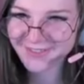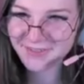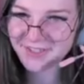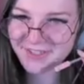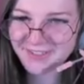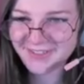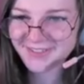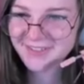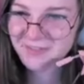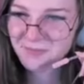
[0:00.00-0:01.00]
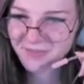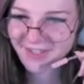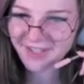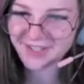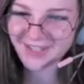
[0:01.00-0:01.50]
You know,
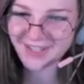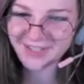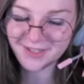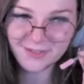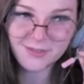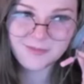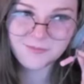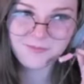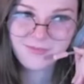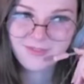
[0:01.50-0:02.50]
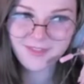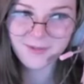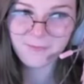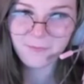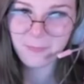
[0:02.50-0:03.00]
that could like. Yeah, let, let
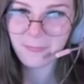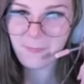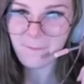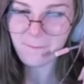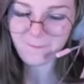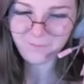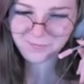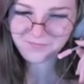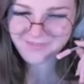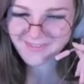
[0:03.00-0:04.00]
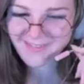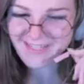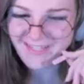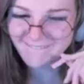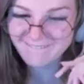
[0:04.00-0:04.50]
me let me let me send you
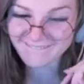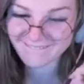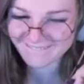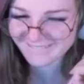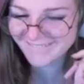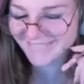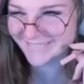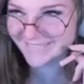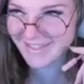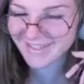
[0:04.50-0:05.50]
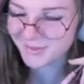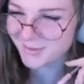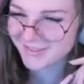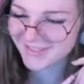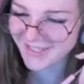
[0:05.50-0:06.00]
Discord Nitro.
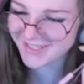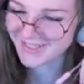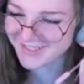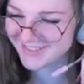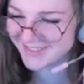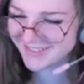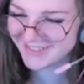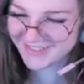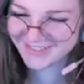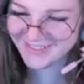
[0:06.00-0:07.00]
Th thanks. Thank you.